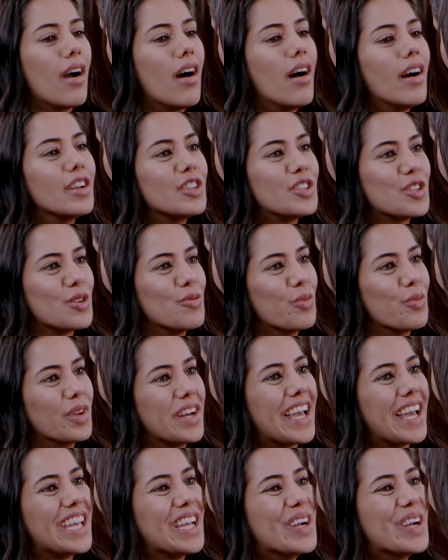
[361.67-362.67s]
heart jump
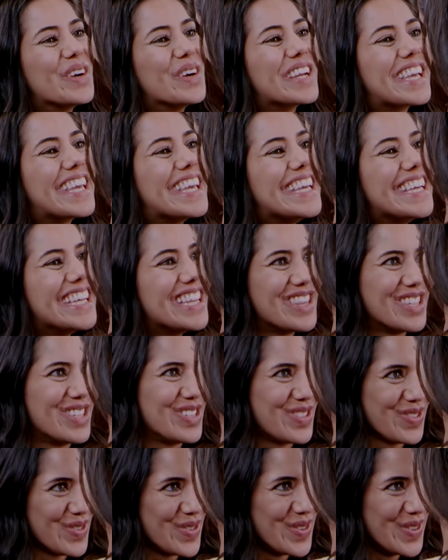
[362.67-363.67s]
when I hear her key in the
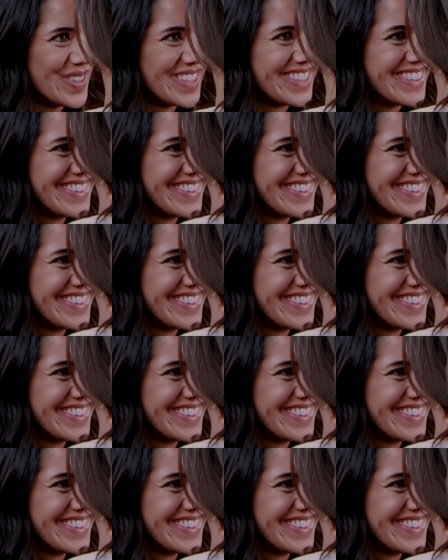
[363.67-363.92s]
door.